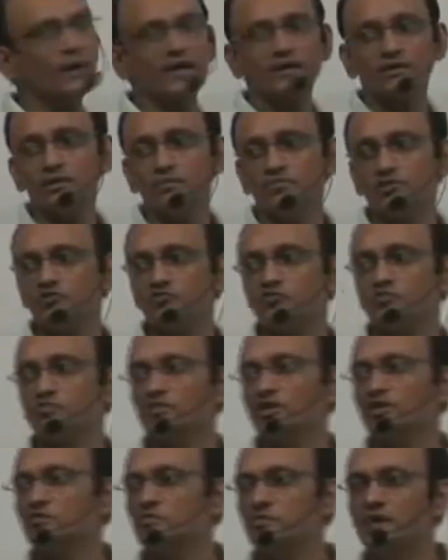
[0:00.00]
vector,
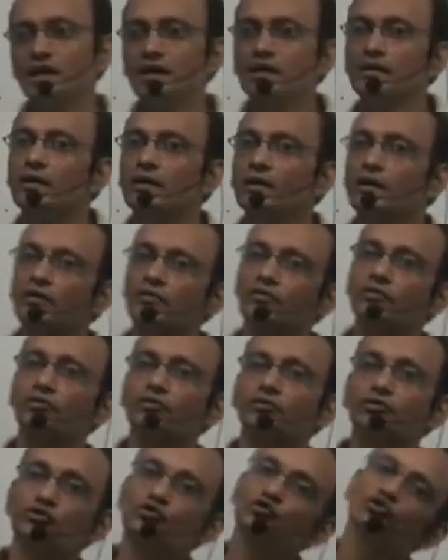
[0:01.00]
must be
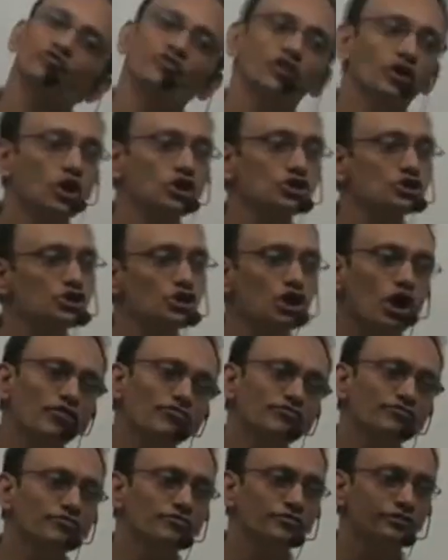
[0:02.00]
the true velocity
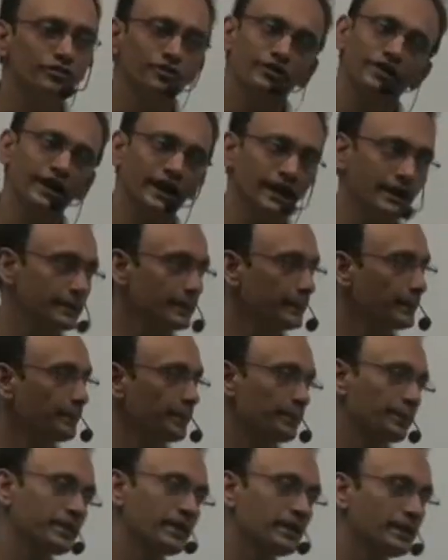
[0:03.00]
of rain.
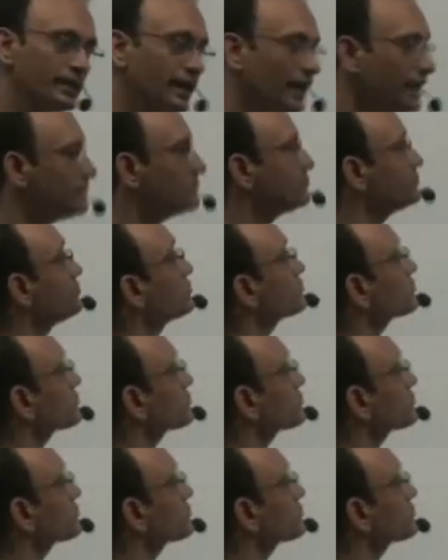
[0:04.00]
Right?